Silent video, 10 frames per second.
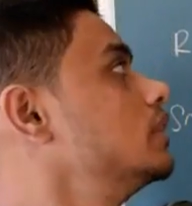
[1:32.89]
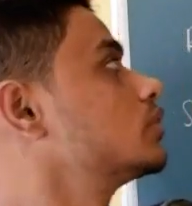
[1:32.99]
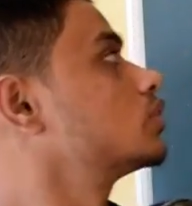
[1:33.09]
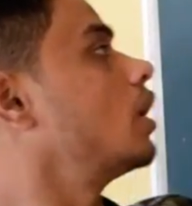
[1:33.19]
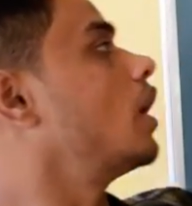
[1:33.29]

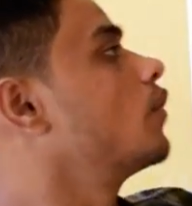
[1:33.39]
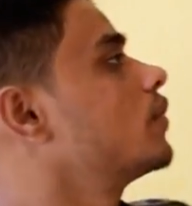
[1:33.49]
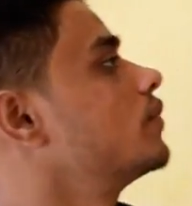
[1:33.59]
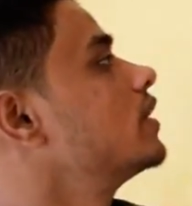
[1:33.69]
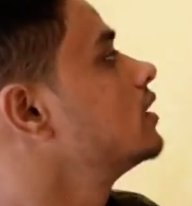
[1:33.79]
So how we
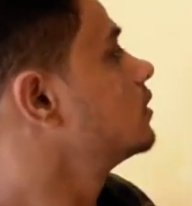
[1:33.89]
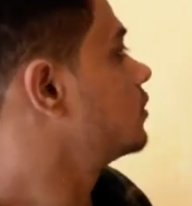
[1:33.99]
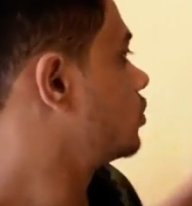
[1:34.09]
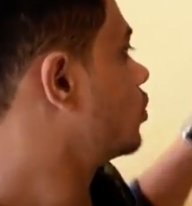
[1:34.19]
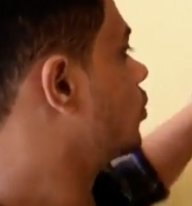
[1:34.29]
will
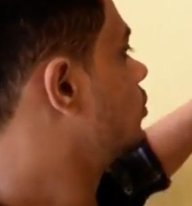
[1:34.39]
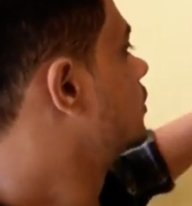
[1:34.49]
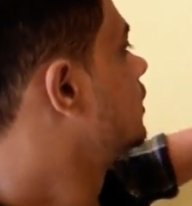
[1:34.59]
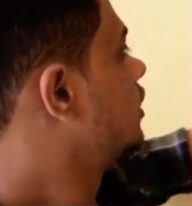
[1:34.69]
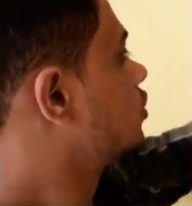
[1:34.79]
do?
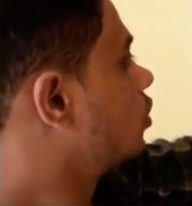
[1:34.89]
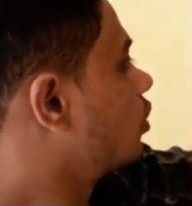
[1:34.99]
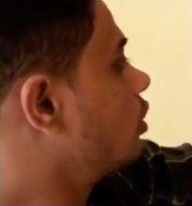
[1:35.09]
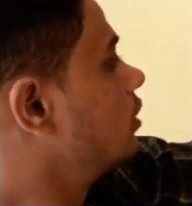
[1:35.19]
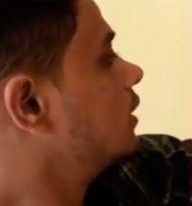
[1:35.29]

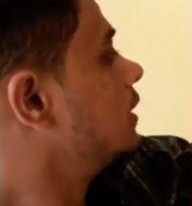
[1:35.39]
So